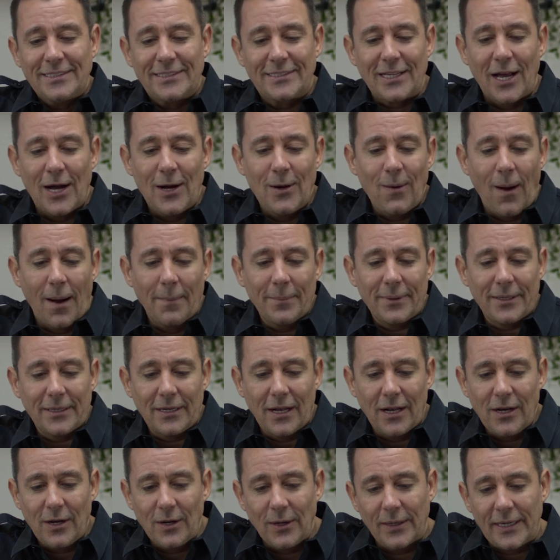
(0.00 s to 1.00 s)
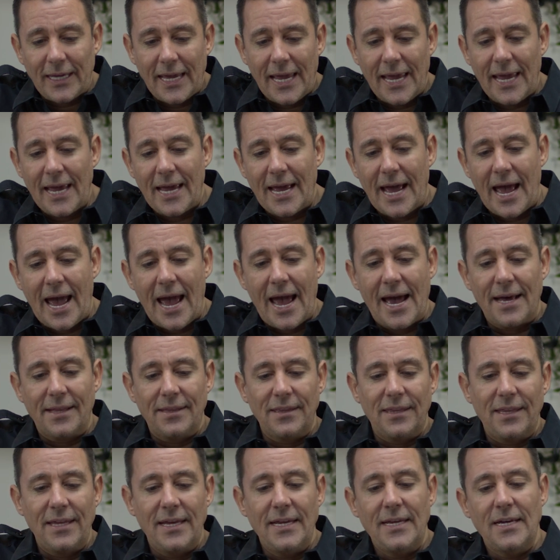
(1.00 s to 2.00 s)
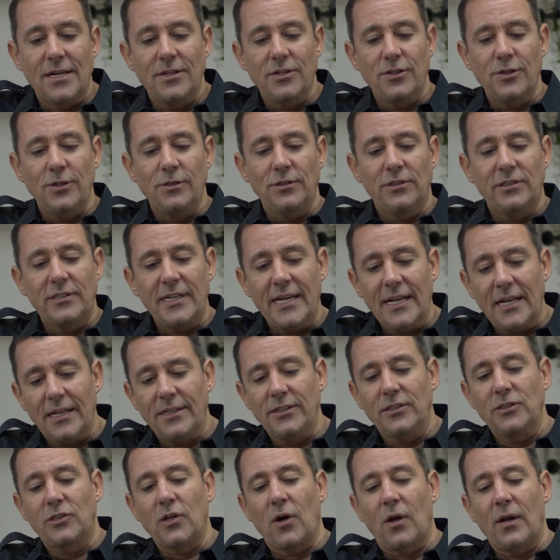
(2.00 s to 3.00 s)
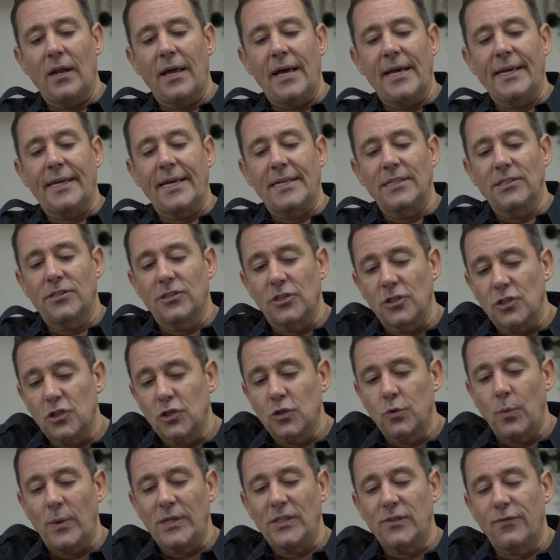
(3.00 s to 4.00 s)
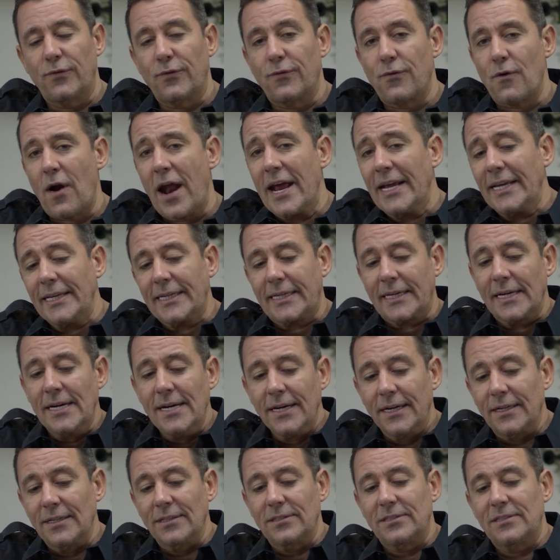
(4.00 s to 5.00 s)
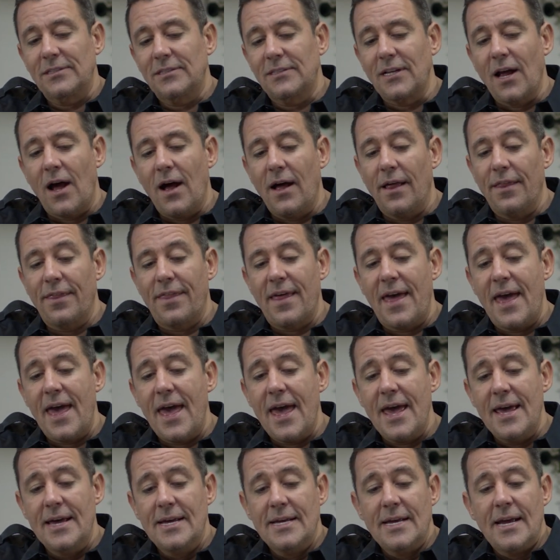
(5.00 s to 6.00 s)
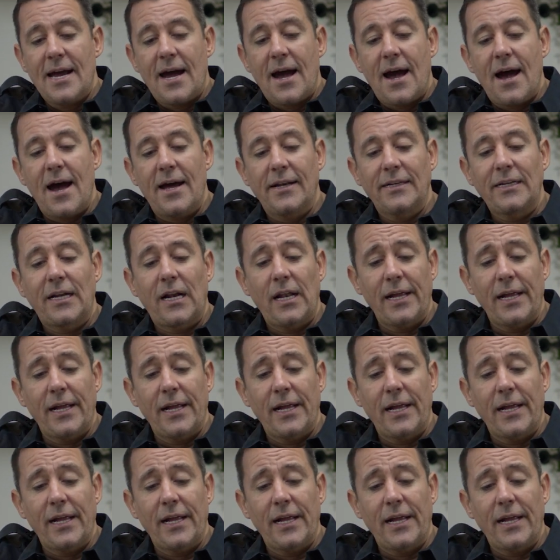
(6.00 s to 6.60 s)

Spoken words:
So I'm going to look here at the New Zealand dollar against the Swiss franc. I'm going to start there and